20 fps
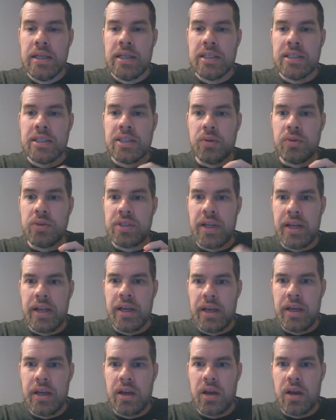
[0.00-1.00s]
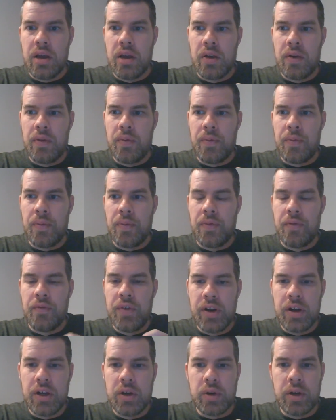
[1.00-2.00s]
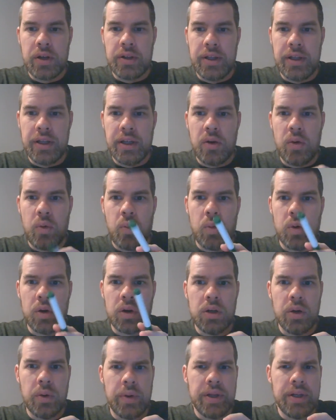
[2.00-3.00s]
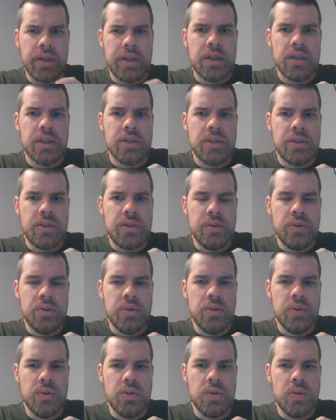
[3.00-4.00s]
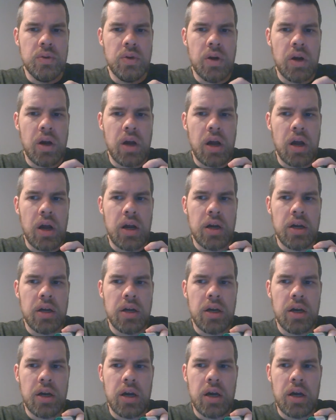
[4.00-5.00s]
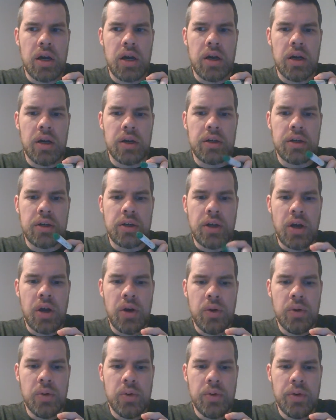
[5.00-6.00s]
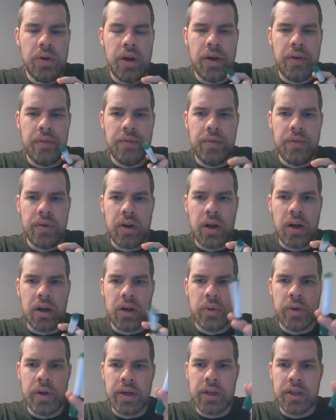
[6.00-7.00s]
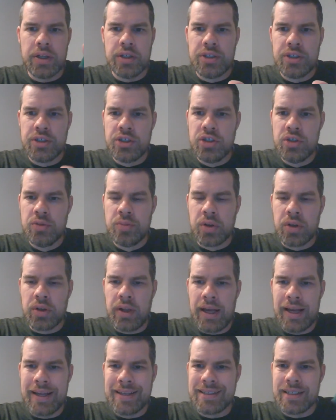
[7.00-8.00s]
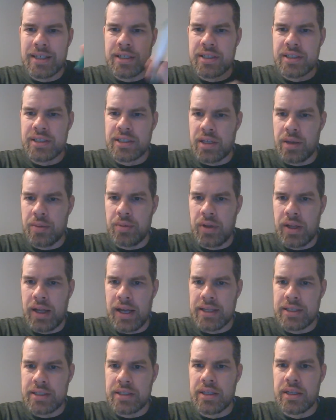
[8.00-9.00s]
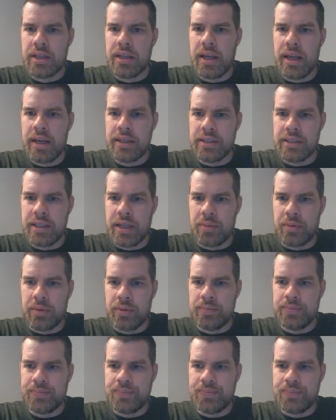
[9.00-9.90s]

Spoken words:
So today, very quickly, we're going to code a quick superclass subclass example.